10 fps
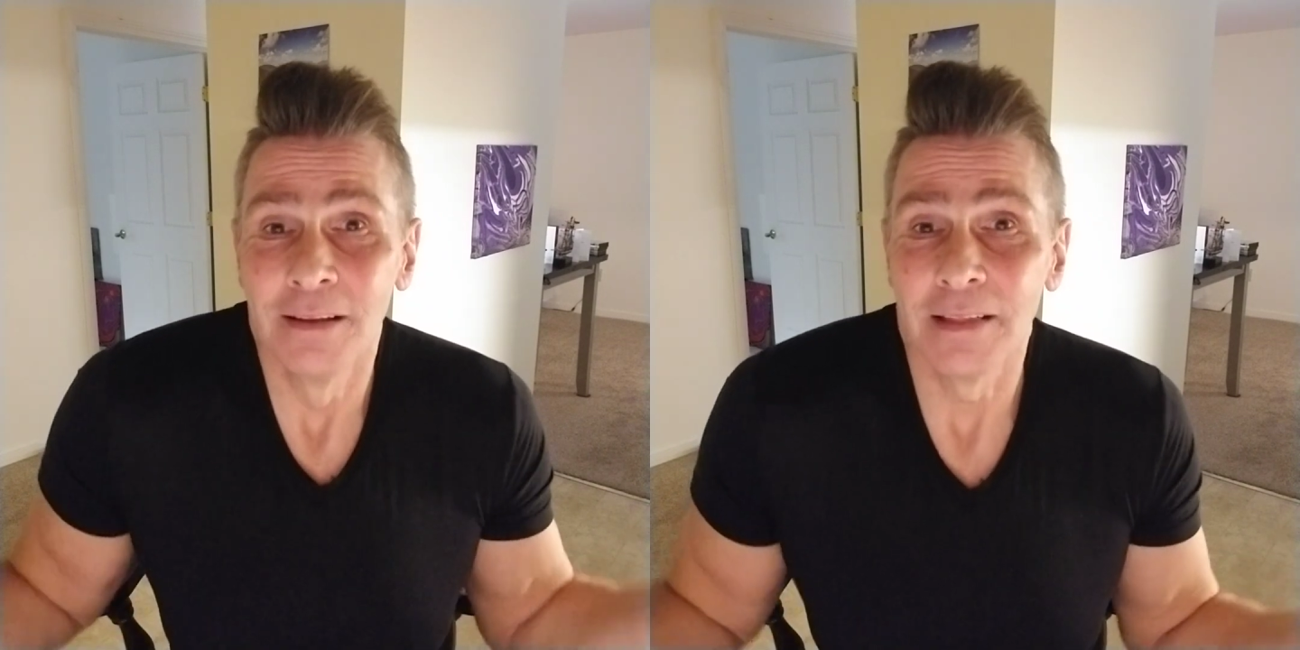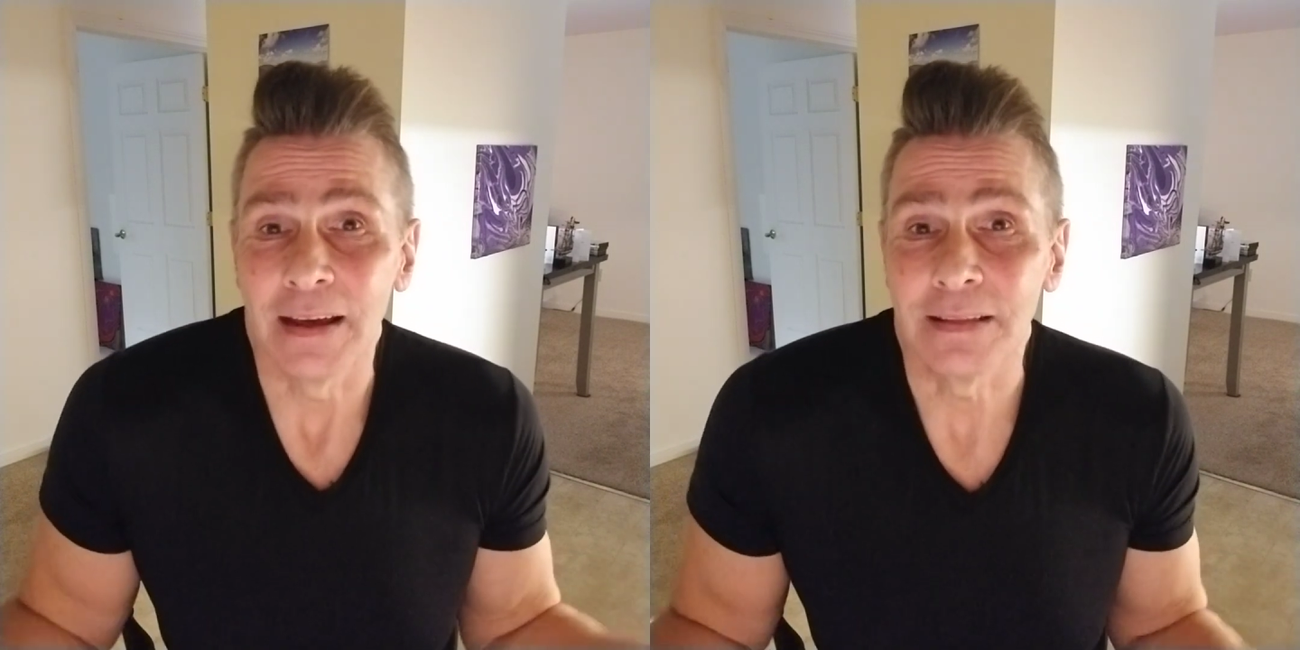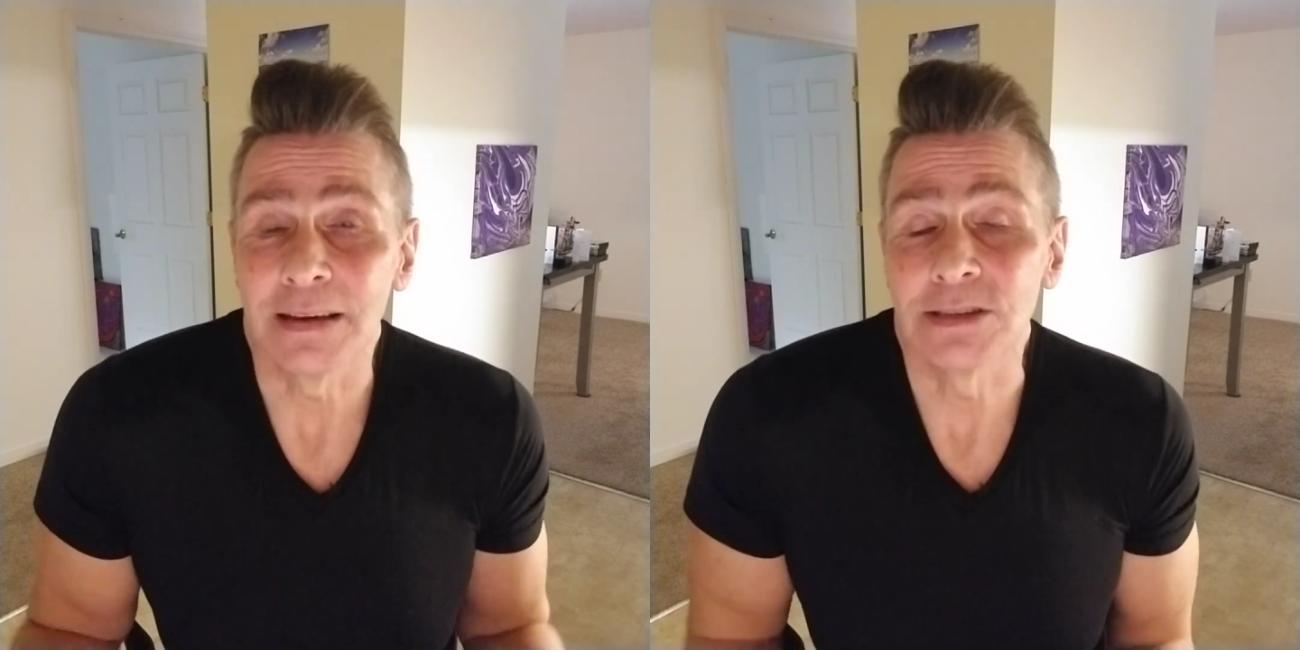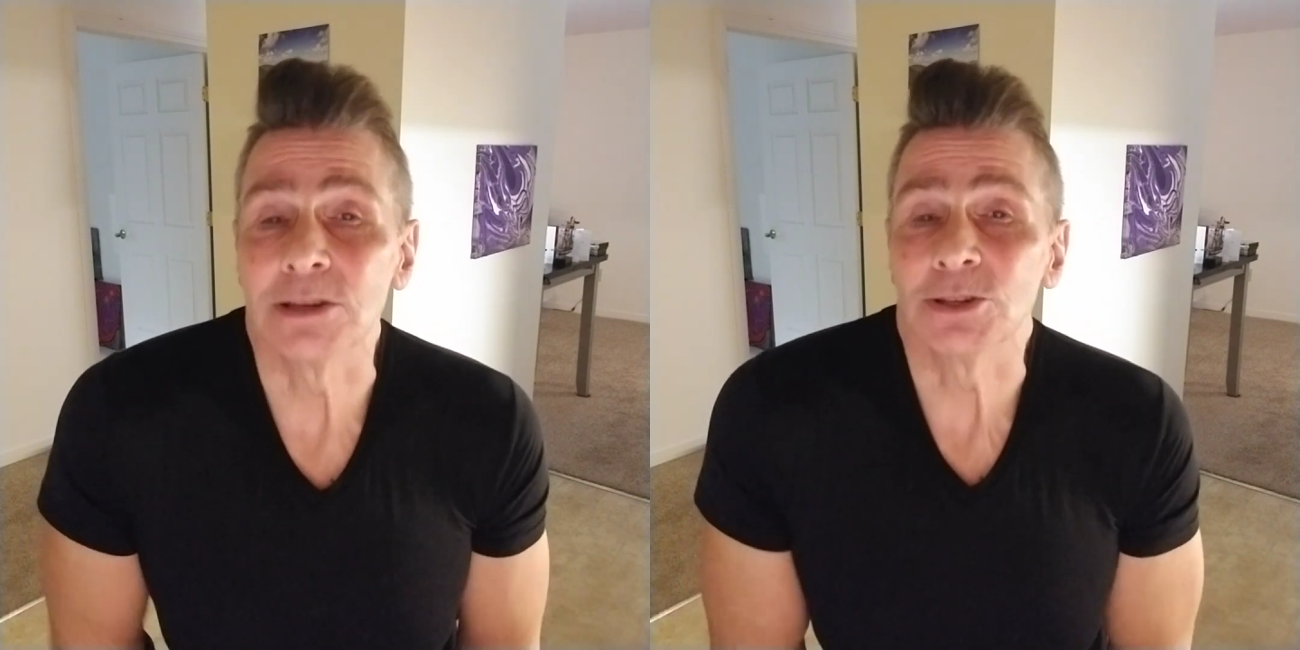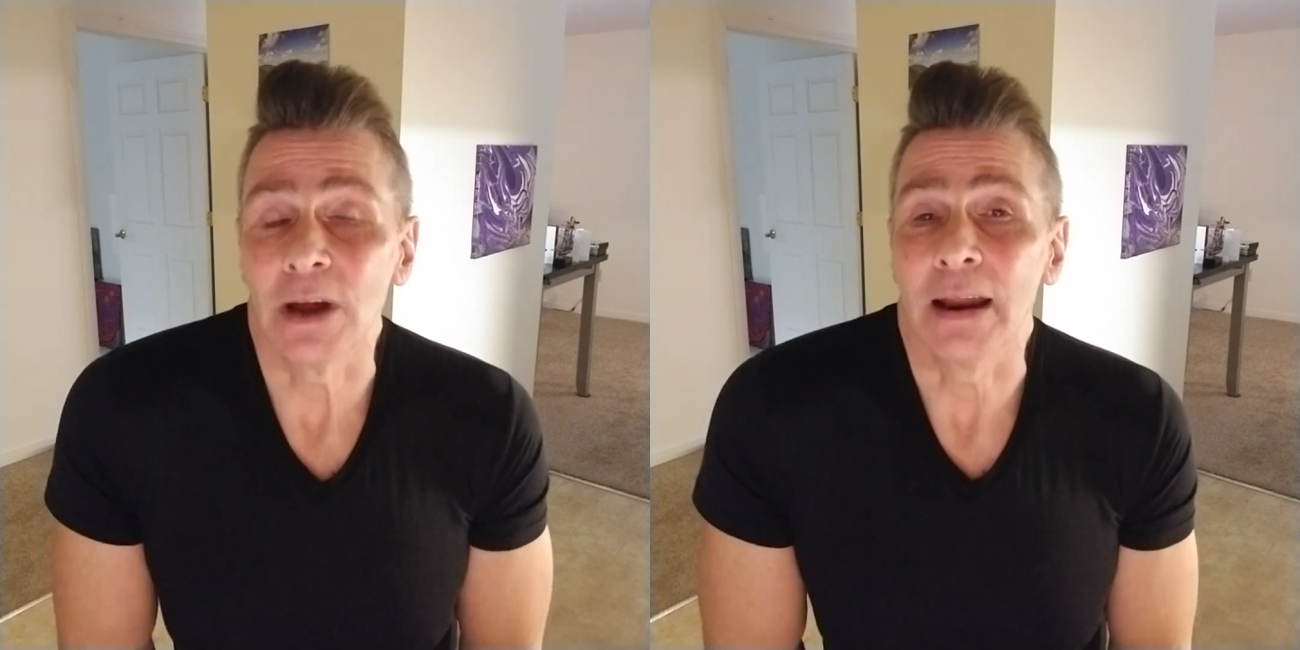like this
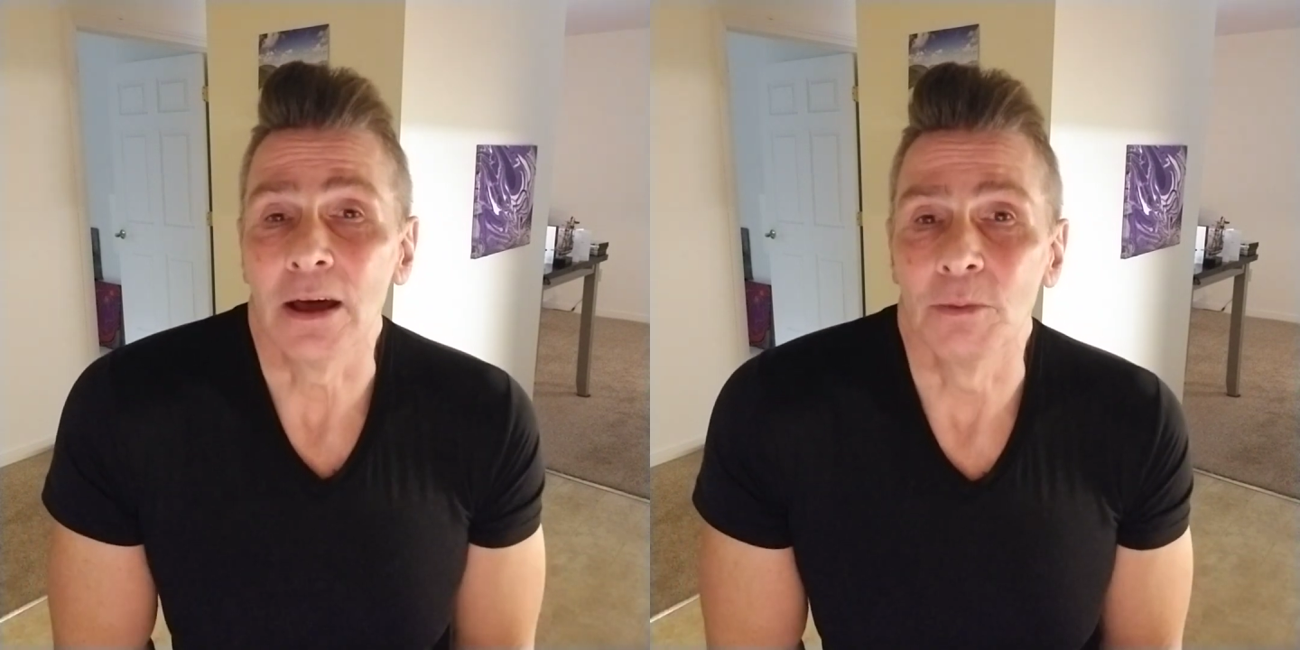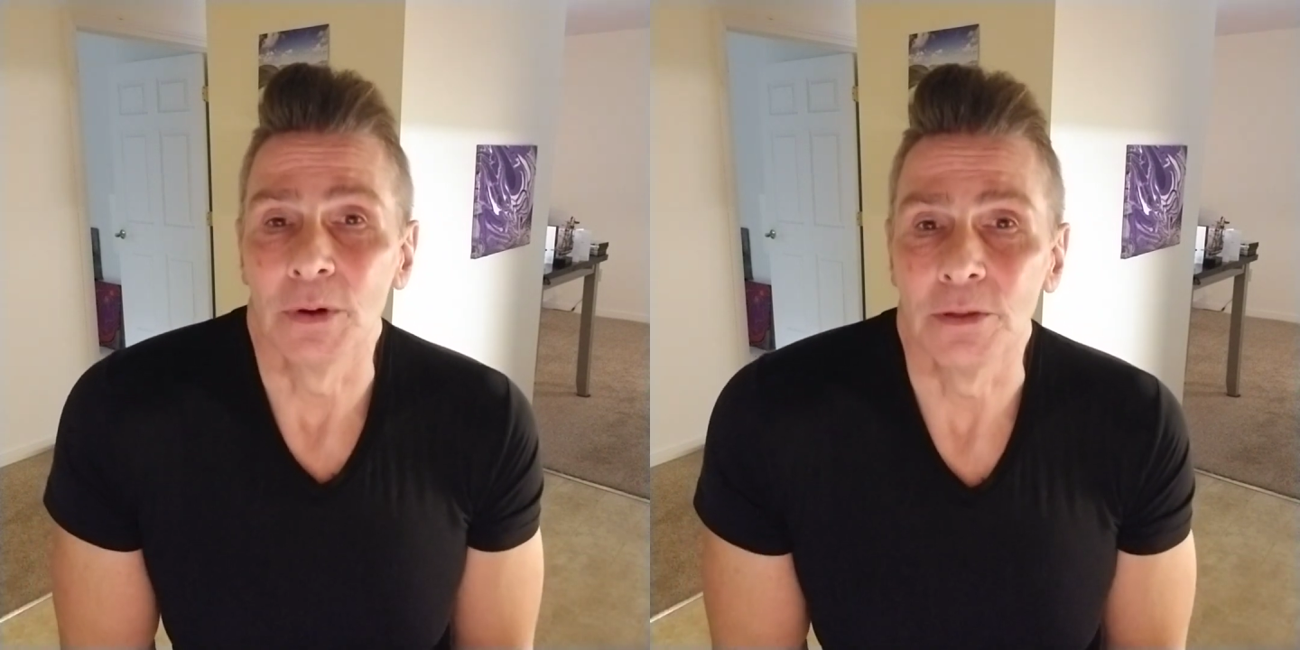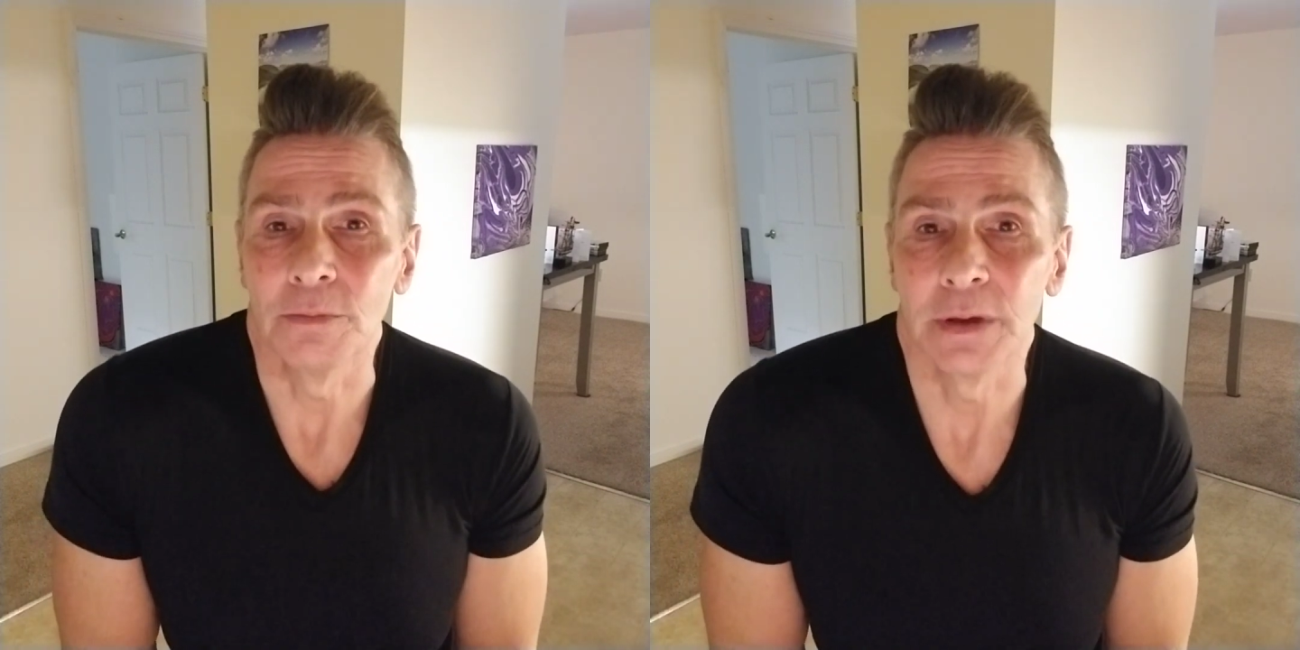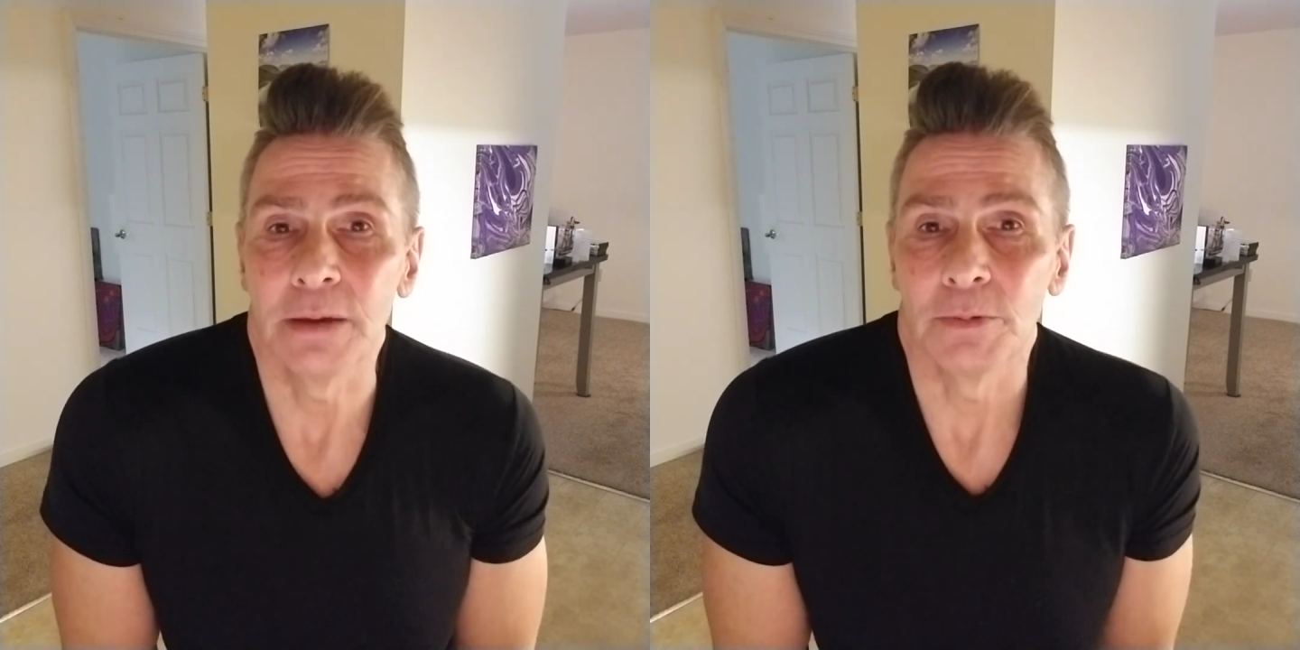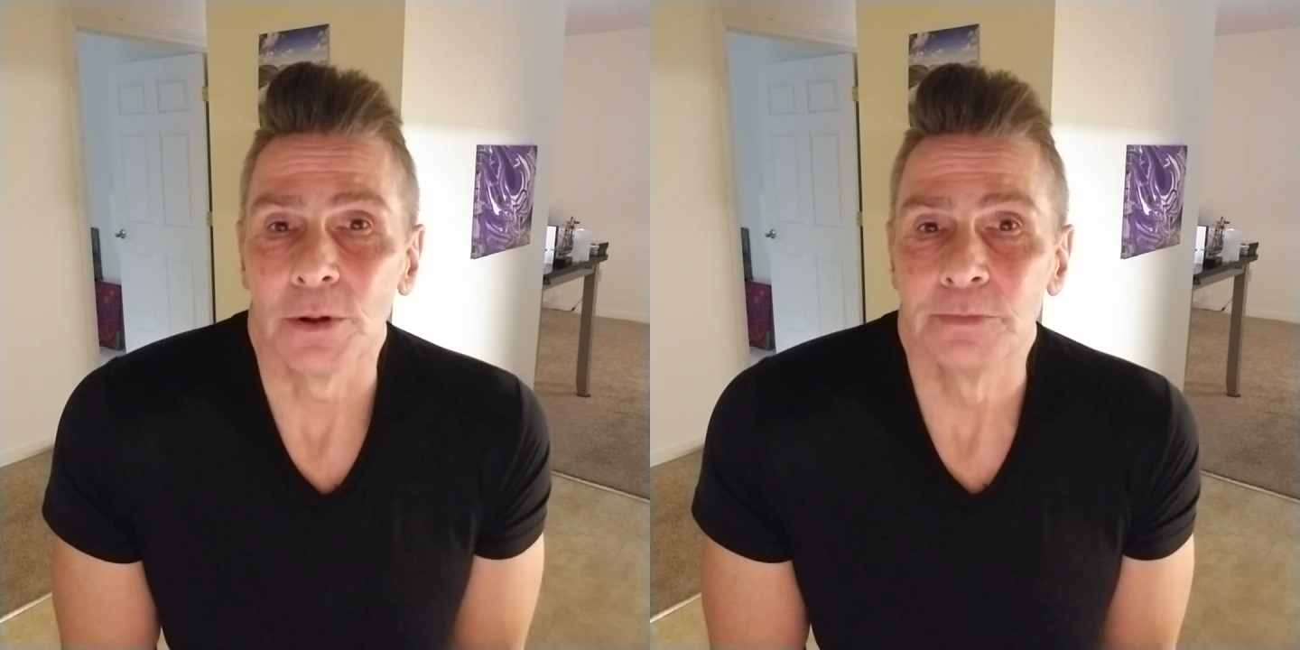to try to help other
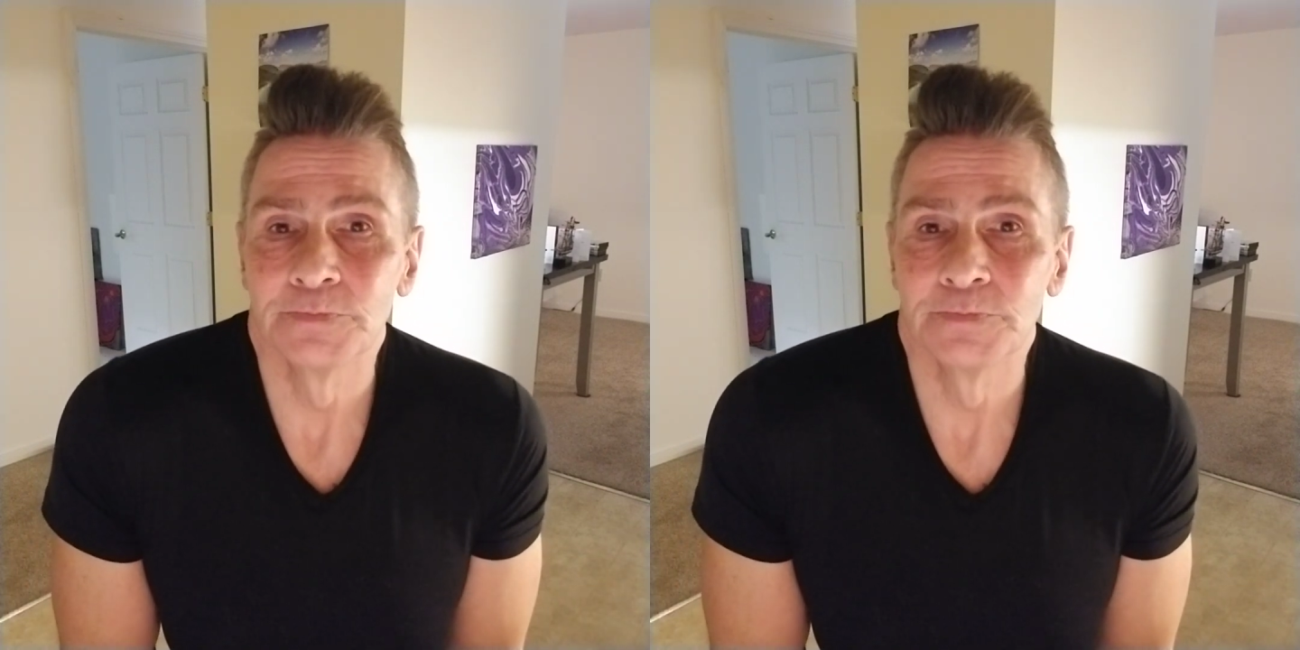people.